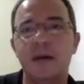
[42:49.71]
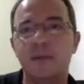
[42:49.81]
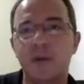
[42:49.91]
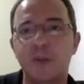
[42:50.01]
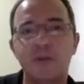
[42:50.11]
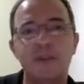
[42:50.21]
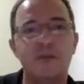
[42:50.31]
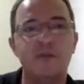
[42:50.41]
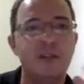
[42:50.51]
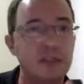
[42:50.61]
properties
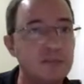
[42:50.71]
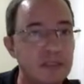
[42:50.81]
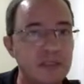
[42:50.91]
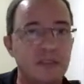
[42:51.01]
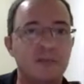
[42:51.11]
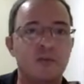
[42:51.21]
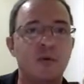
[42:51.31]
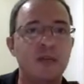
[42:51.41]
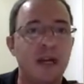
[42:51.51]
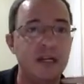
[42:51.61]
of quantum systems. So
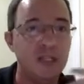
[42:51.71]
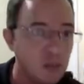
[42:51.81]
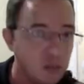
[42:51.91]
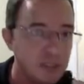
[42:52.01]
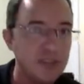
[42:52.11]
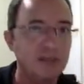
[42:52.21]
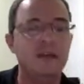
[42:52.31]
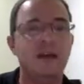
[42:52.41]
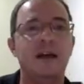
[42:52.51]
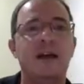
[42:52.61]
we are using
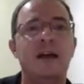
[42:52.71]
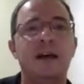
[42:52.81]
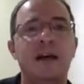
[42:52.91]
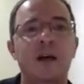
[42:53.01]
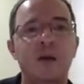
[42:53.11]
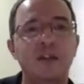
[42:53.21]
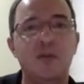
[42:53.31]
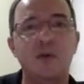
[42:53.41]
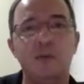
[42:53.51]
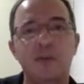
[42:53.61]
a
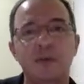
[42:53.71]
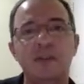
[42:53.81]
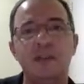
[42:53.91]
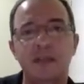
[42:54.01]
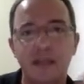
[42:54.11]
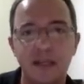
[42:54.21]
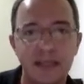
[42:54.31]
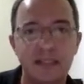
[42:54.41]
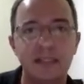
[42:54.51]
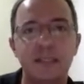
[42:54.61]
quantum computer
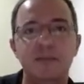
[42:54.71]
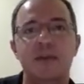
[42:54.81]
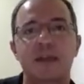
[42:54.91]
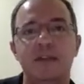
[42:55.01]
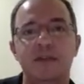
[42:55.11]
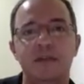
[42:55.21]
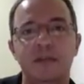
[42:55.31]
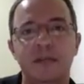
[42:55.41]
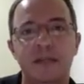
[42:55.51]
as a simulation